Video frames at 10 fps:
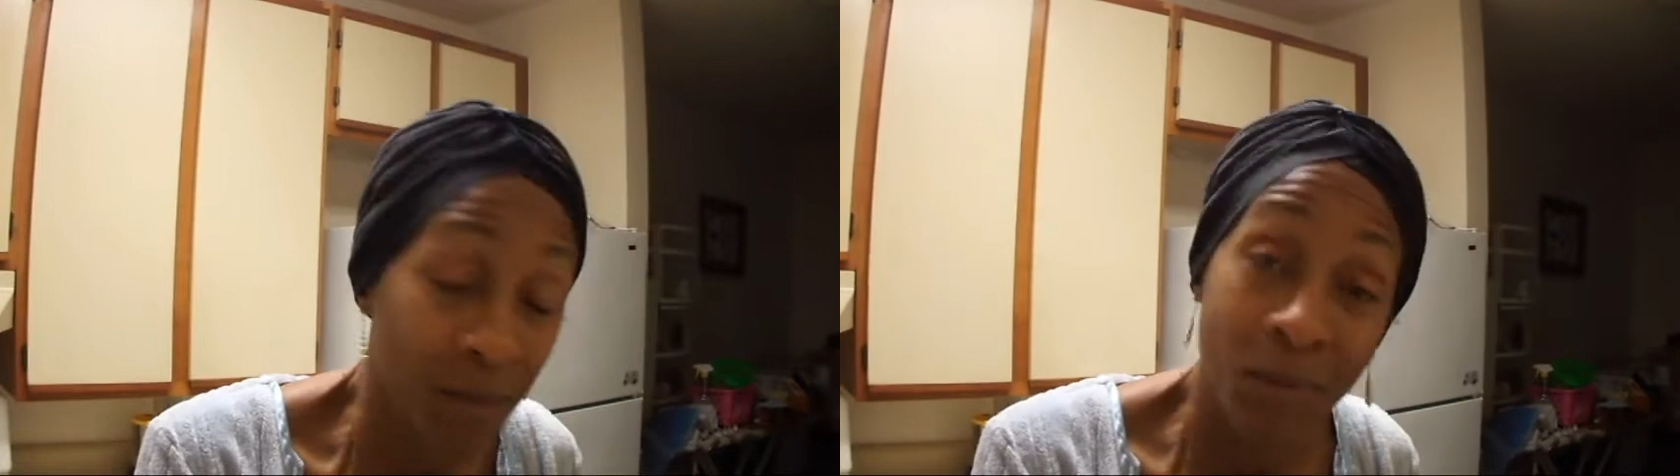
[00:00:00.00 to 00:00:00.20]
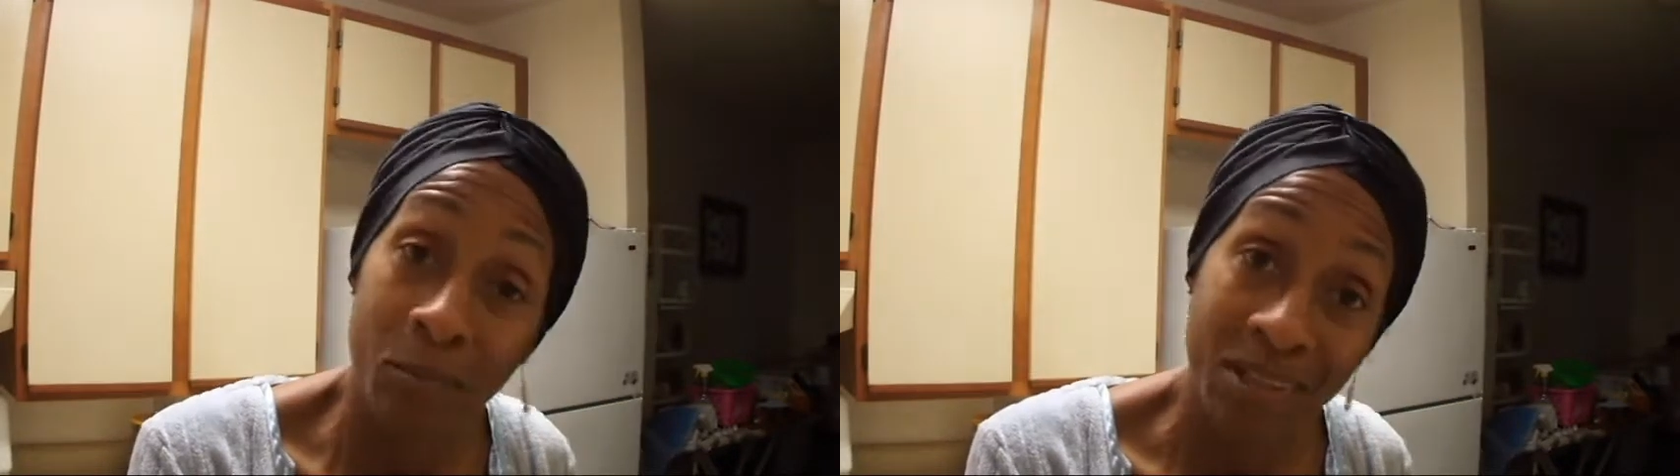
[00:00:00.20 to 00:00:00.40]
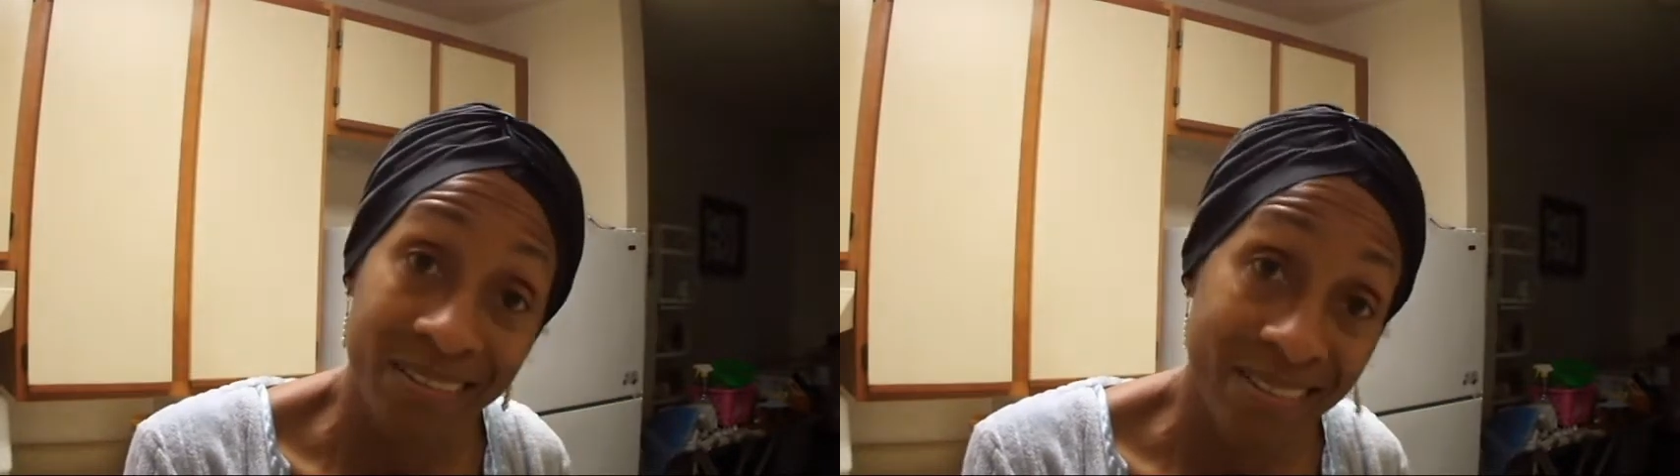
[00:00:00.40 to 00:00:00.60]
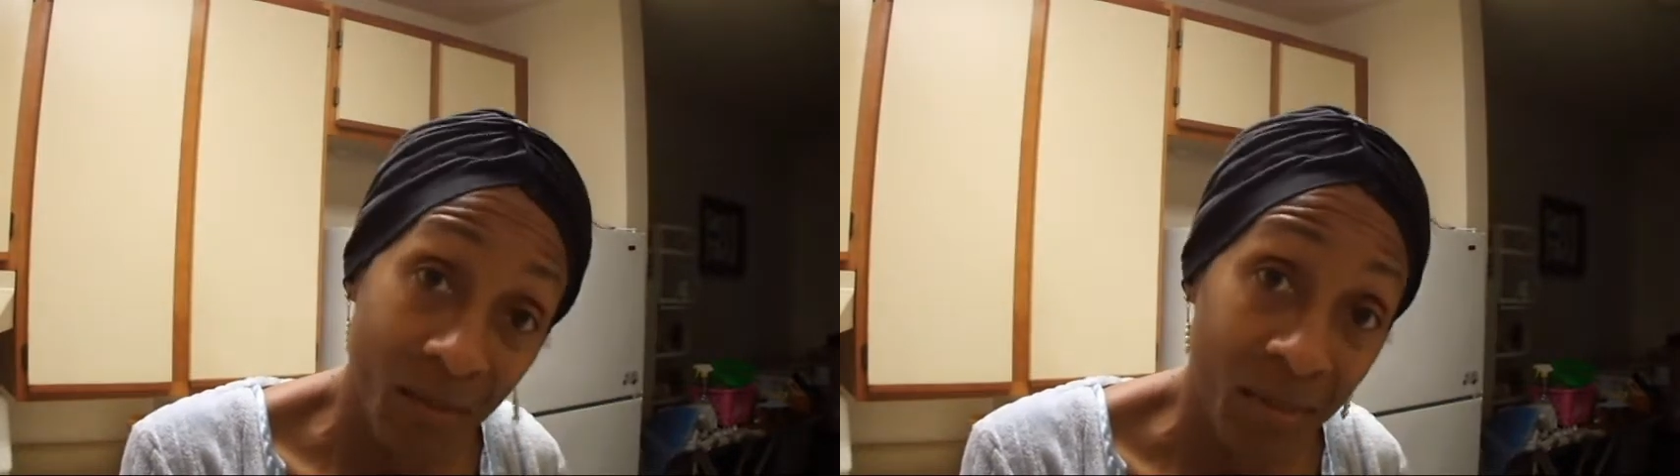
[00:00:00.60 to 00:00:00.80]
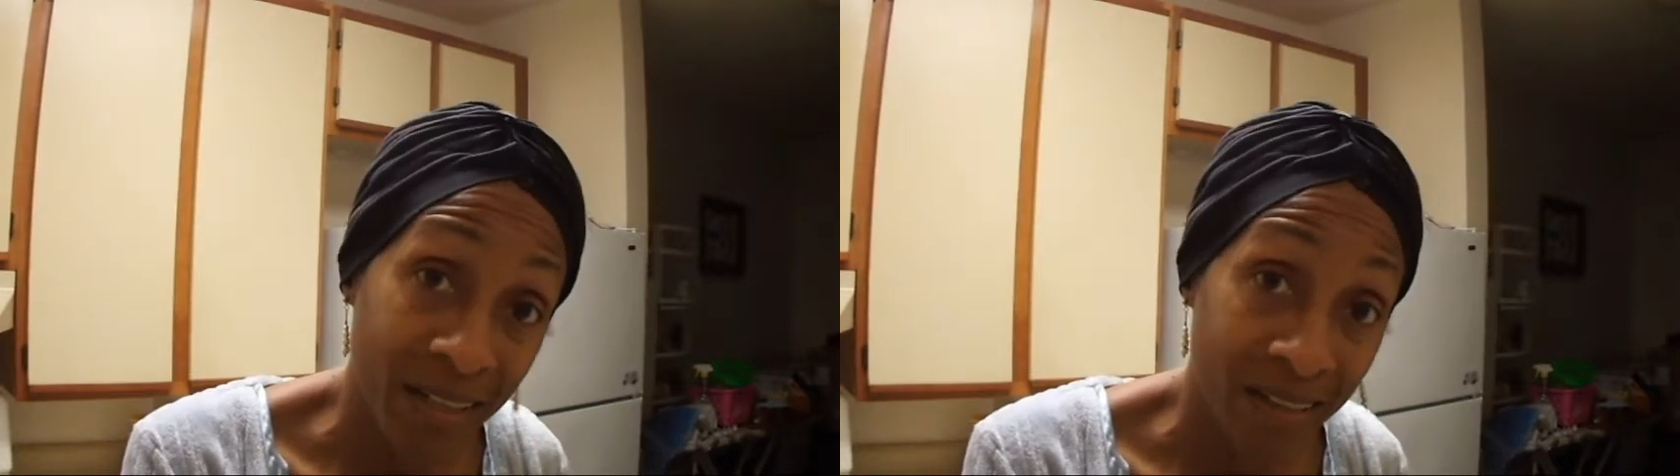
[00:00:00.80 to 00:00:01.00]
but my
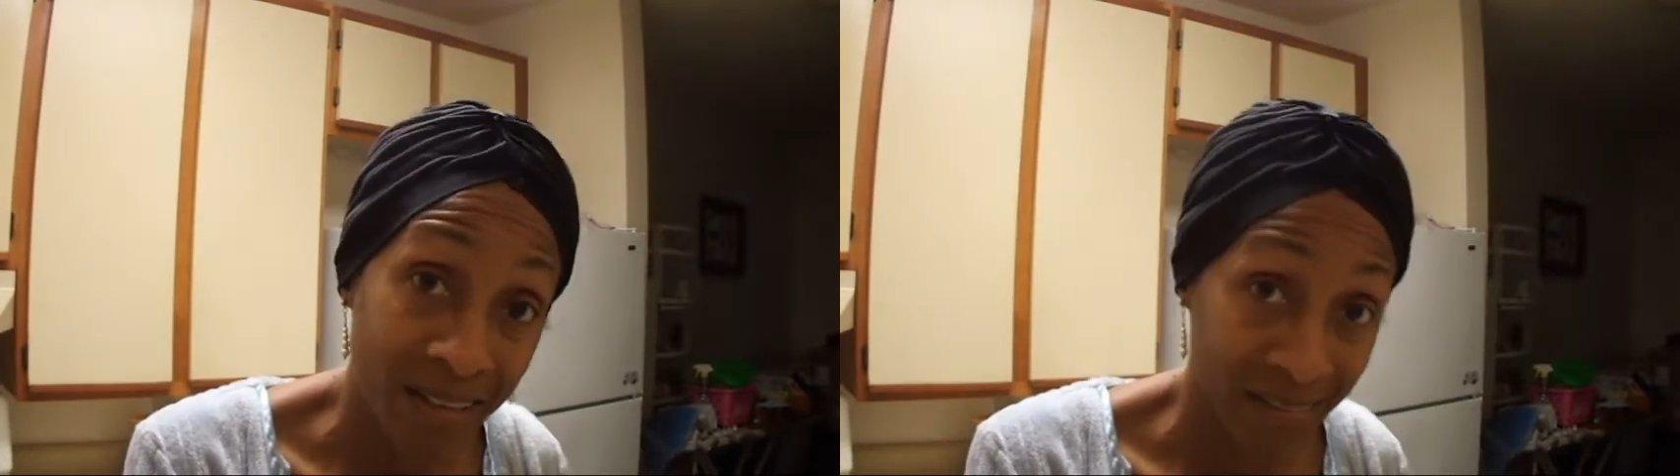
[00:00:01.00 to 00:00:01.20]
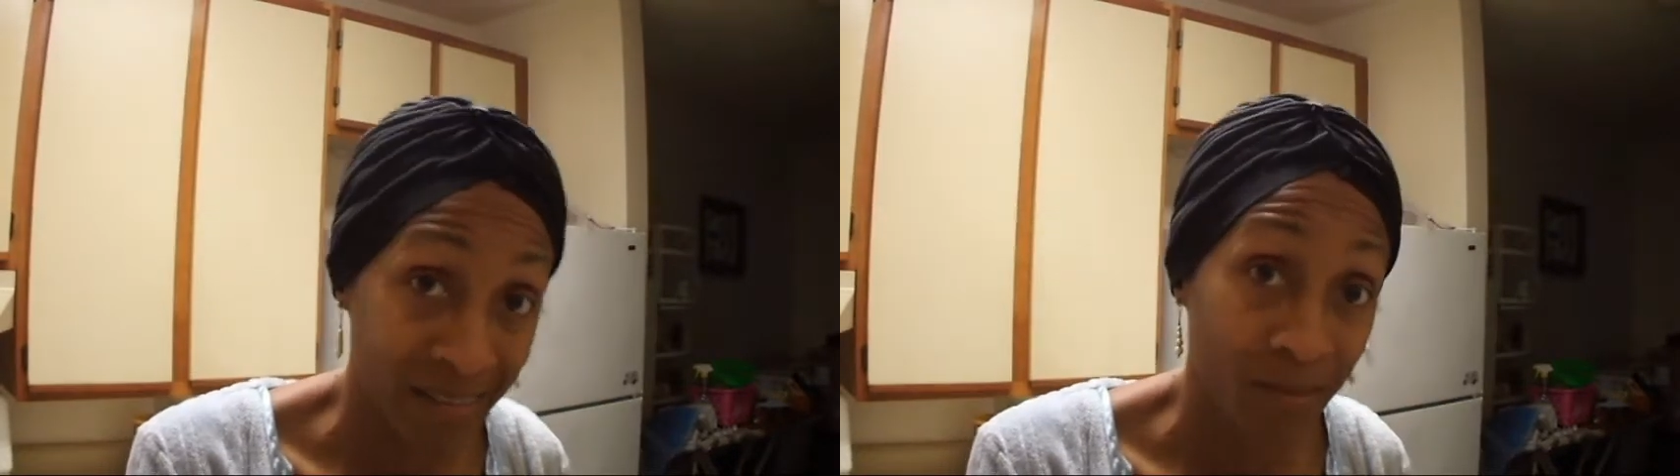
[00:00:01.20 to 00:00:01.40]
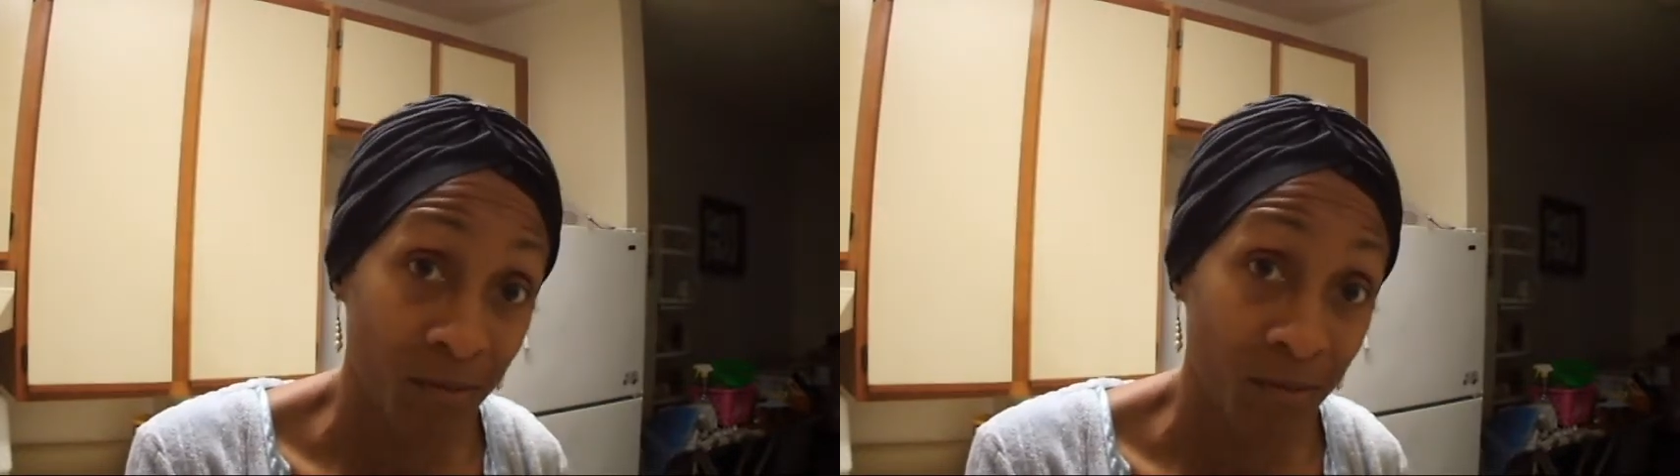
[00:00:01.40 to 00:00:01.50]
stomach isn't